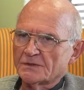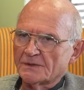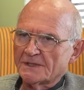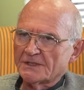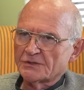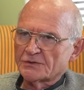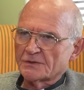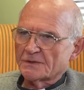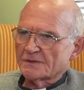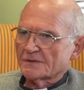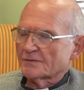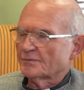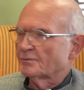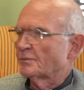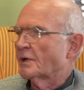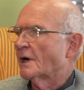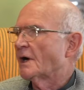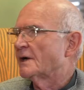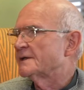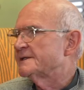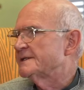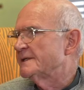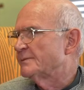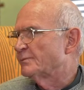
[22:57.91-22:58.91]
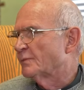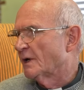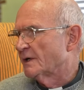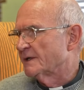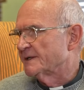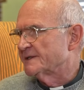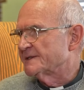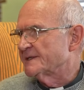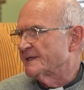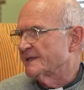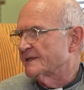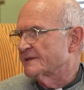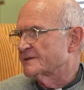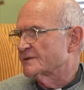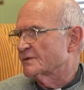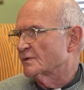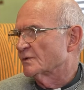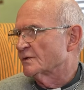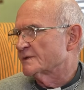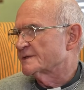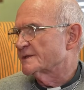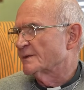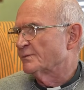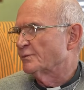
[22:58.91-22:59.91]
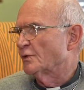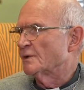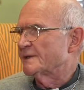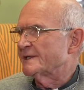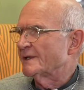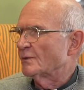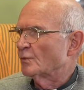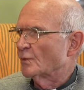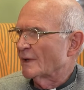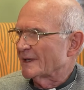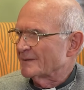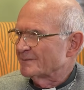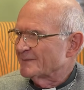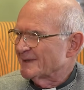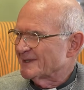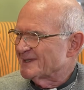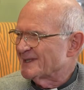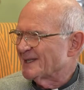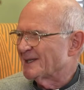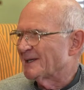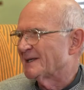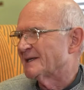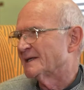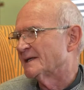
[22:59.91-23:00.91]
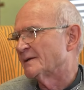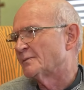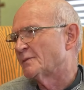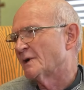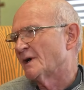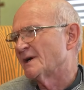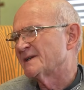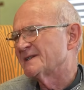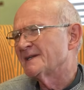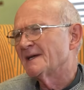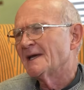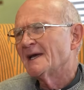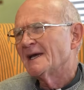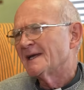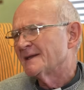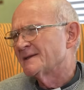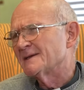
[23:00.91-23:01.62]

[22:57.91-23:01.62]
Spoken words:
issues of party politics or supporting one particular party.